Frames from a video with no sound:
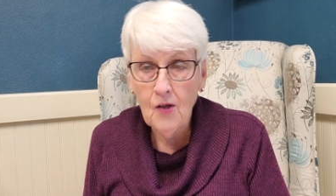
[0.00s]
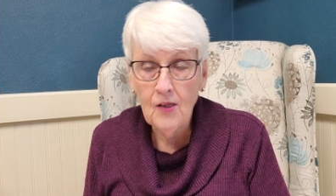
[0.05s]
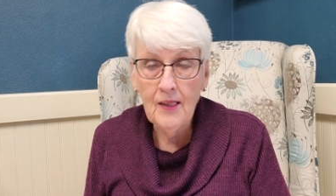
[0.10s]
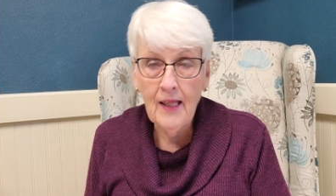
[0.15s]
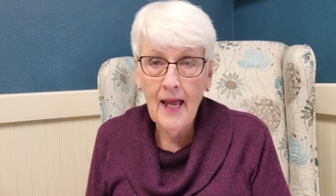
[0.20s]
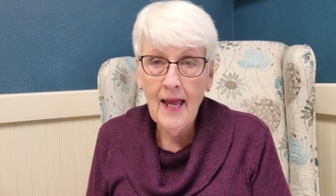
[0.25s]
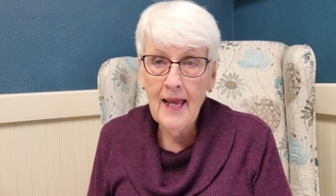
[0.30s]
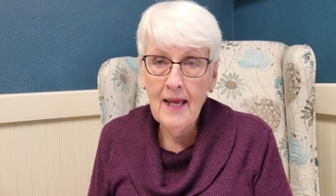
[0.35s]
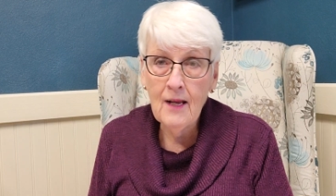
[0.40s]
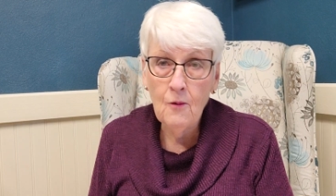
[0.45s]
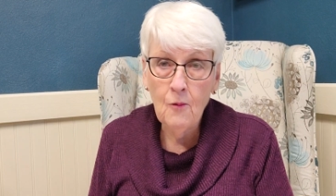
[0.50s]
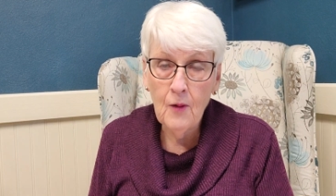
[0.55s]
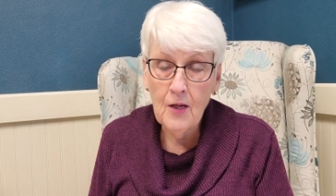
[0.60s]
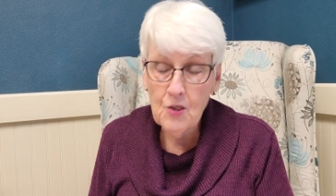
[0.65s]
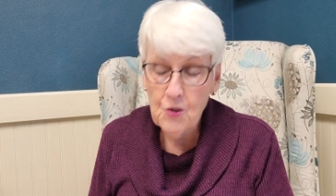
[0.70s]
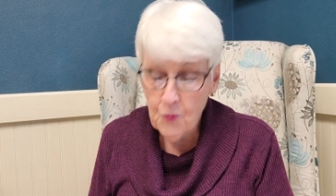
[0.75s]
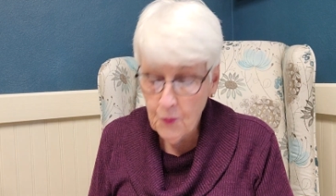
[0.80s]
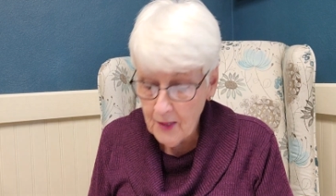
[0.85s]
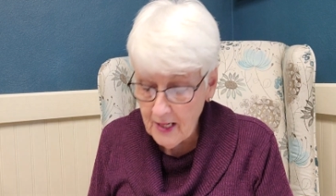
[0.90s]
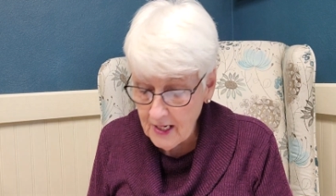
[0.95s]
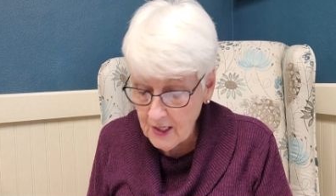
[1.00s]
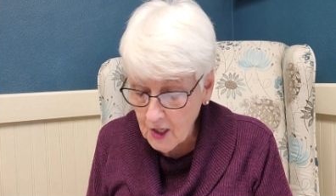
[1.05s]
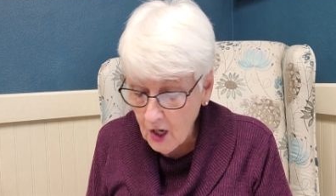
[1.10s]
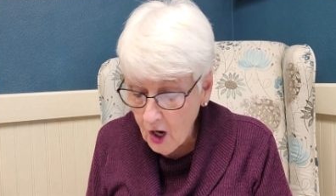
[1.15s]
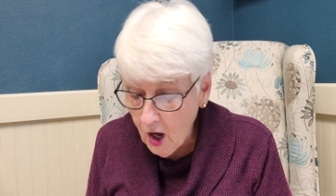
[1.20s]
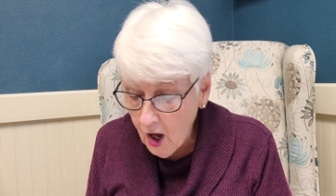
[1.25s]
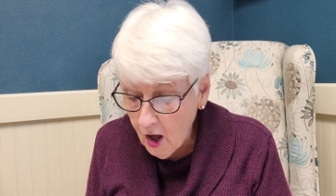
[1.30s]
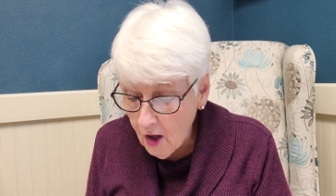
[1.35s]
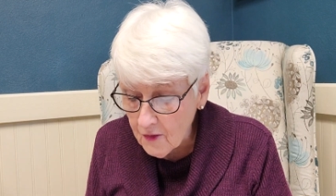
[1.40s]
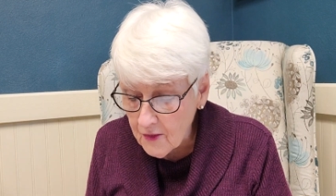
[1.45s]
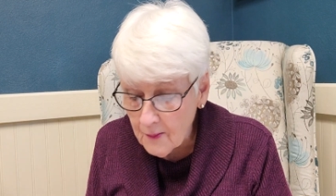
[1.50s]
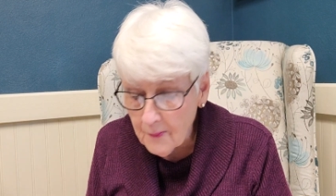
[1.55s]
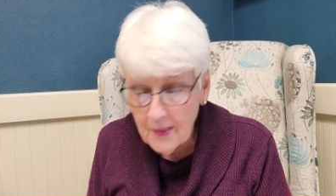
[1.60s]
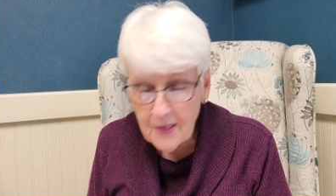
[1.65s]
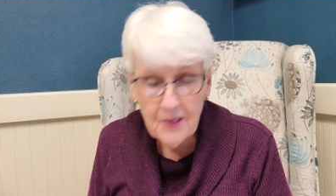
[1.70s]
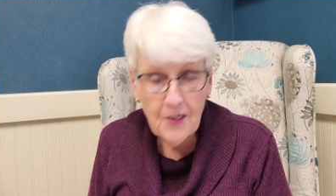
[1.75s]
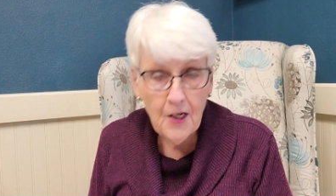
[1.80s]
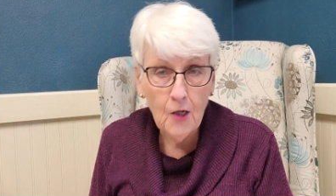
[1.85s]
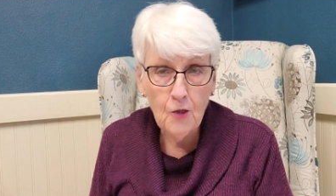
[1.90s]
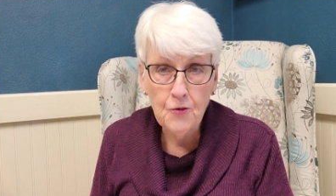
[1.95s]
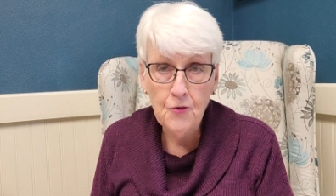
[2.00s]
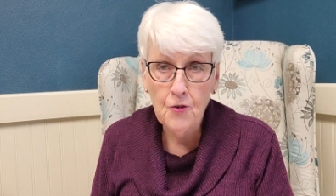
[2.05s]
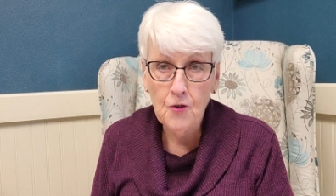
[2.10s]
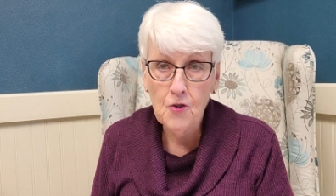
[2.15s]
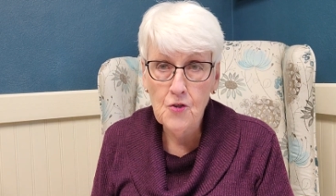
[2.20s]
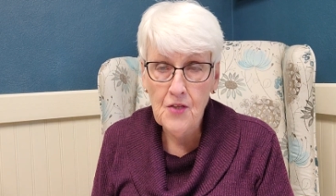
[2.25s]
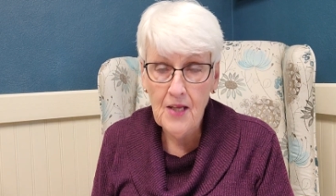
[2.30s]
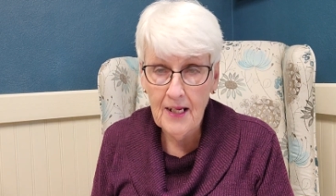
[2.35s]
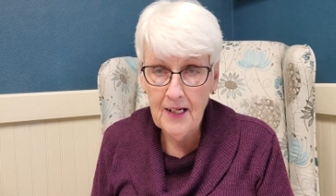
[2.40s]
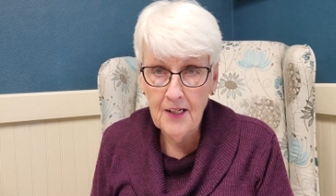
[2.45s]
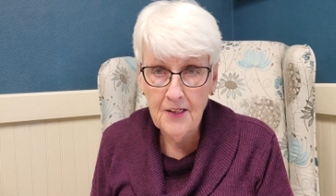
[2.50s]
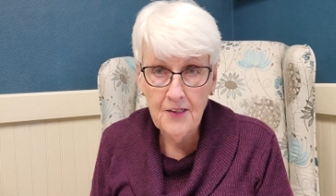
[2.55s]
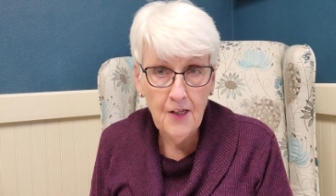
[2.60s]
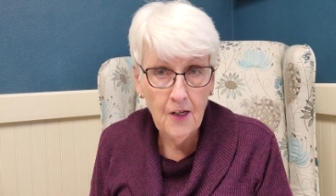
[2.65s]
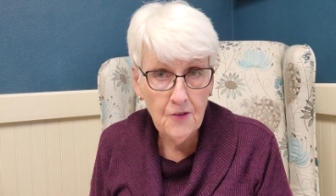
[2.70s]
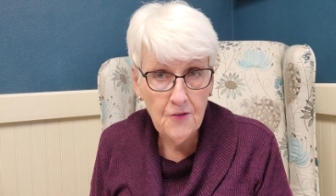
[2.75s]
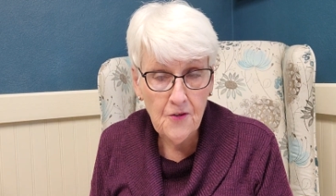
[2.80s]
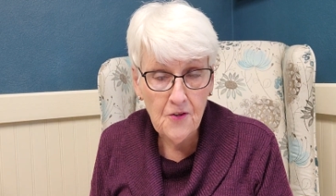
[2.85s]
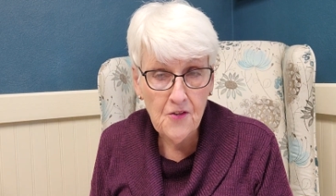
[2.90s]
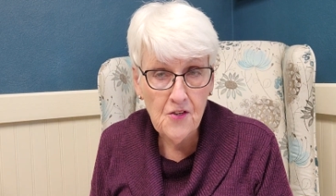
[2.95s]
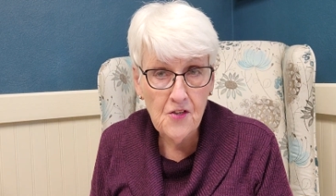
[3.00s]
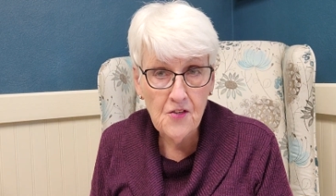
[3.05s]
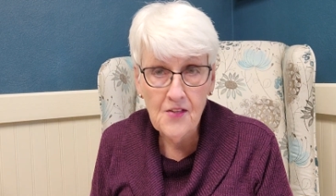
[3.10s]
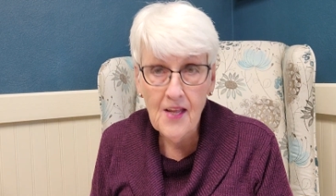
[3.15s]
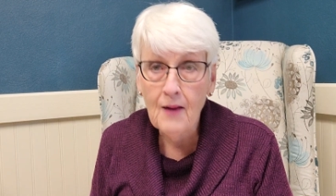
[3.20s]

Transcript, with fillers: language when he called them adulterers and adulteresses.